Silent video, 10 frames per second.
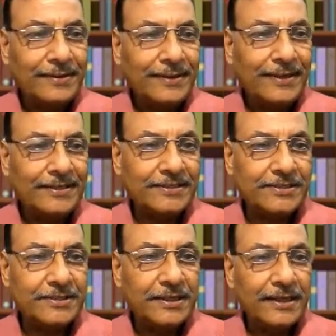It
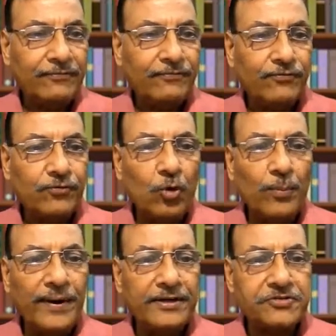is a
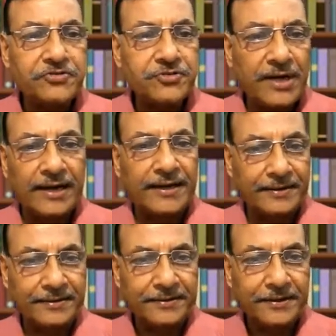Froment
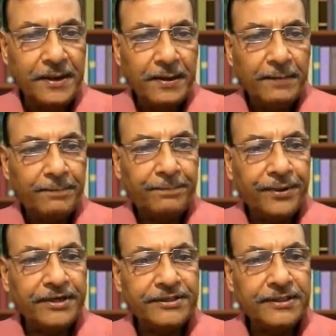sign.
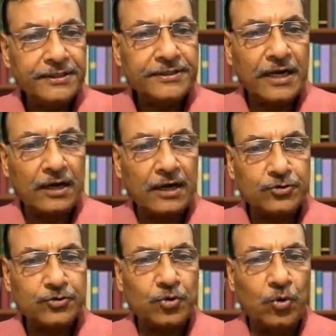Patient is
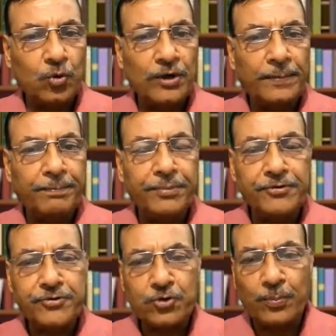asked to hold a
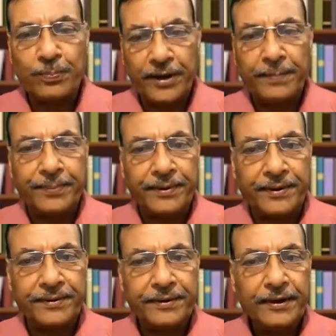piece of
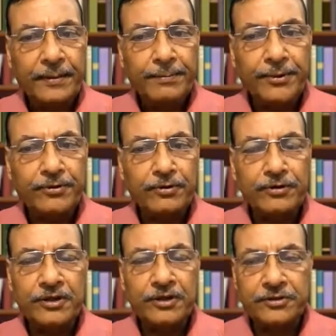paper
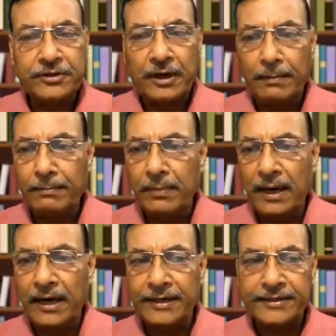between the thumb
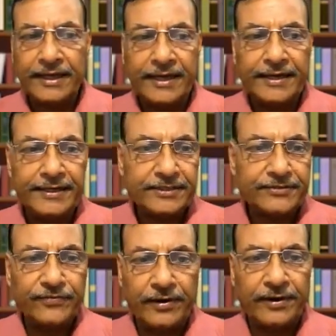and the index
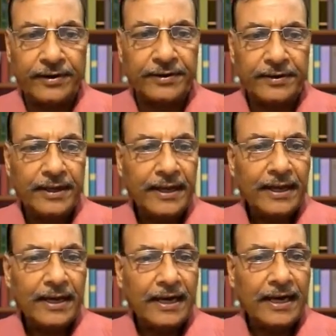finger,
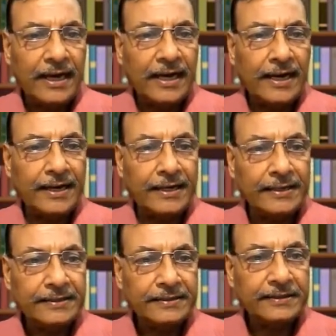and
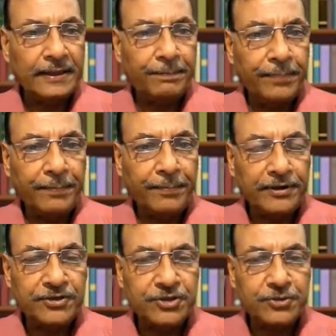the paper
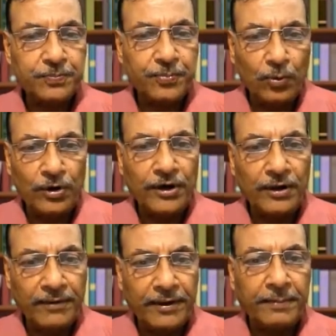is pulled
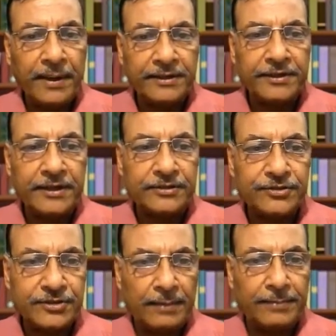away by the
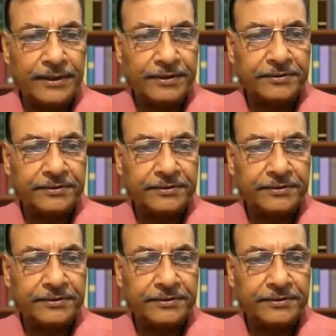examiner.